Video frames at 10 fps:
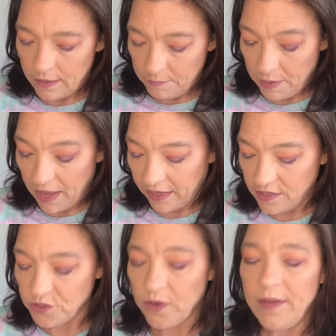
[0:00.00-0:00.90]
body
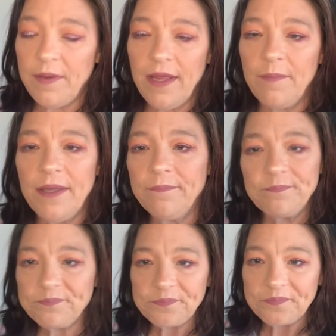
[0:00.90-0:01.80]
screaming at me,
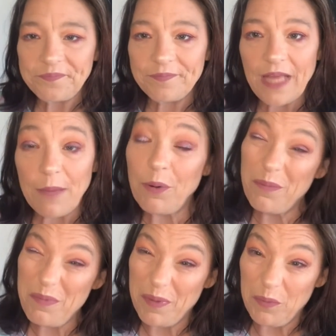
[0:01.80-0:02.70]
I
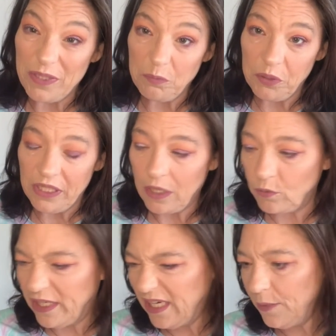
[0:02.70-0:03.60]
probably wouldn't have put it
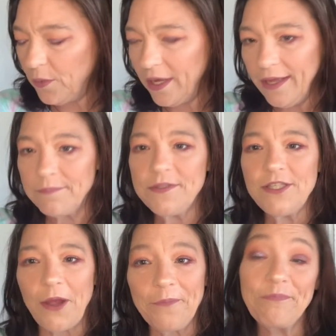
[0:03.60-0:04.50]
on anyway.
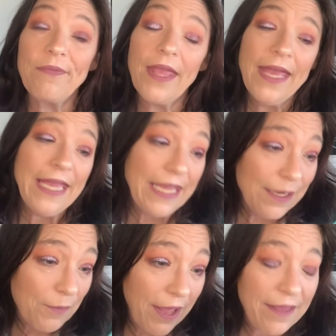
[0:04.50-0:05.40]
So,
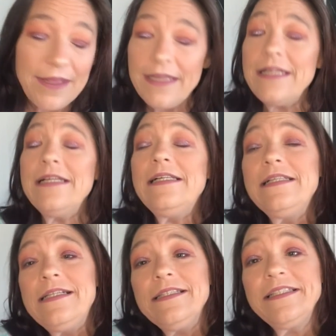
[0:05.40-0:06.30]
anyway,
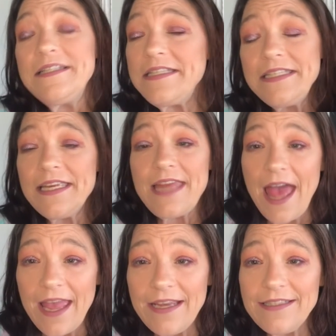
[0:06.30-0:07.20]
this is
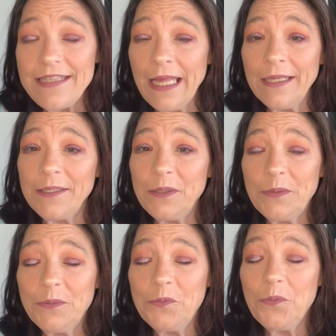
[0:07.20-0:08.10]
today's
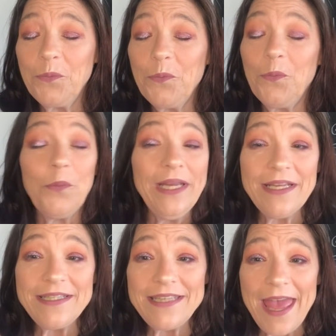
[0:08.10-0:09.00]

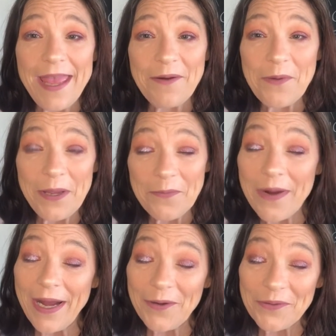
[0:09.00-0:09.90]
Wednesday Wet n
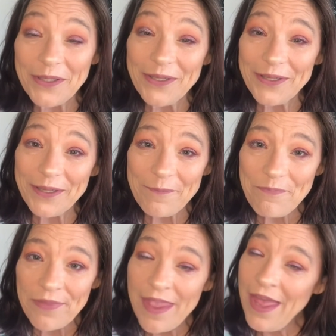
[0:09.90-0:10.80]
Wild look.
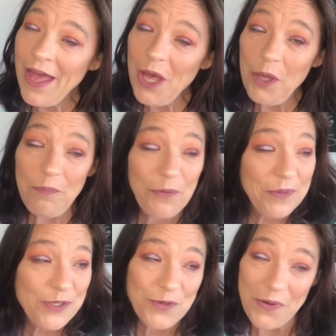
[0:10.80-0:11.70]
I hope you
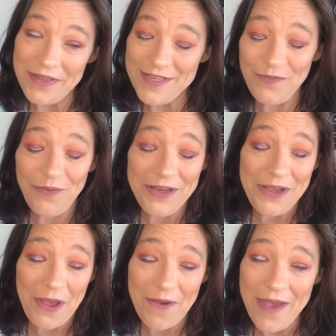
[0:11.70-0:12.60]
enjoyed this
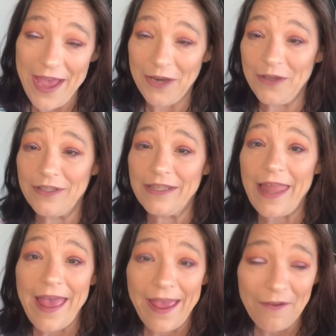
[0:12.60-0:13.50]
video, had a good
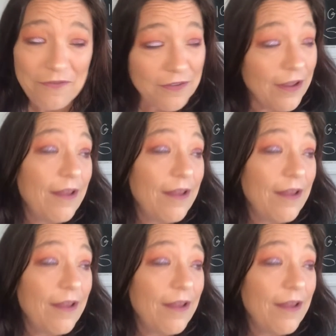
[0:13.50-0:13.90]
laugh.